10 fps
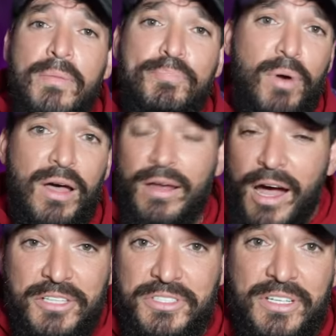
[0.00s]
but
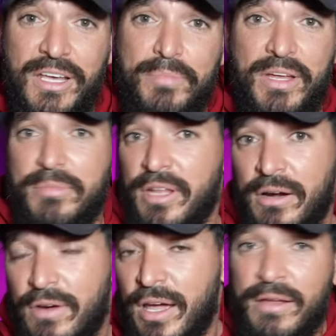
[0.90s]
I also didn't get paid to be
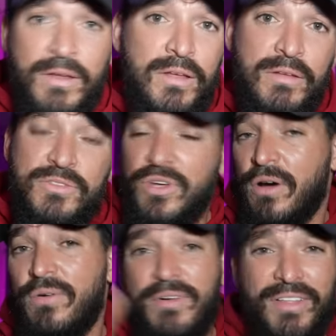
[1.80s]
there, right?
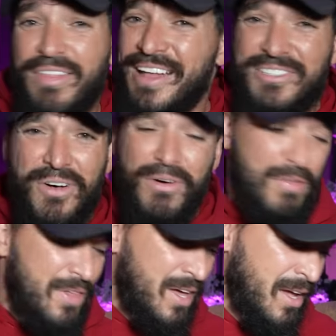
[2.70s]
So that's a whole
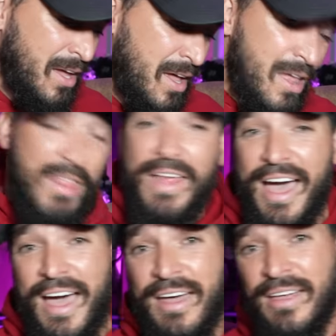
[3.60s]
thing.
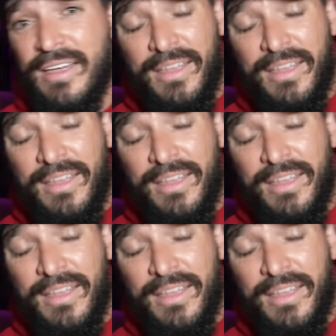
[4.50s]
That